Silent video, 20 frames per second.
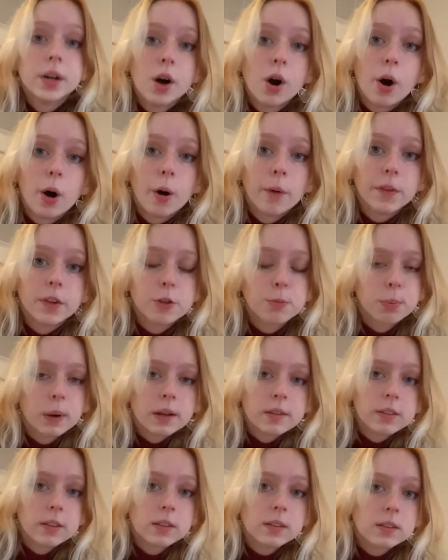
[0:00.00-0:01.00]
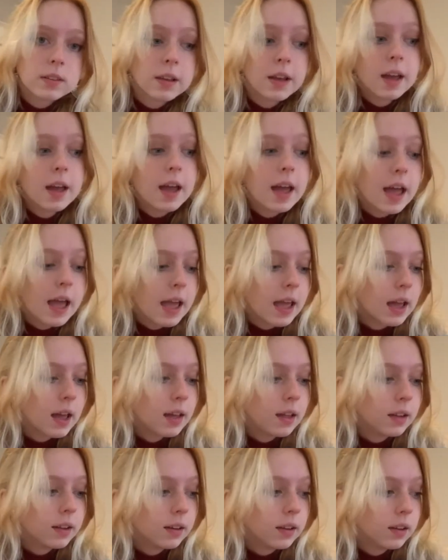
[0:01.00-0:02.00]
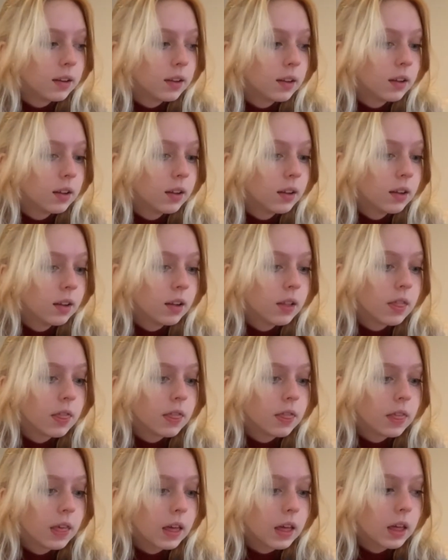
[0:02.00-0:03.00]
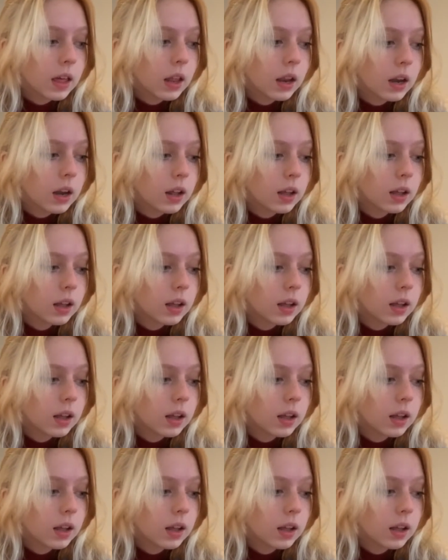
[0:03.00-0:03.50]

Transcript: all these presents and then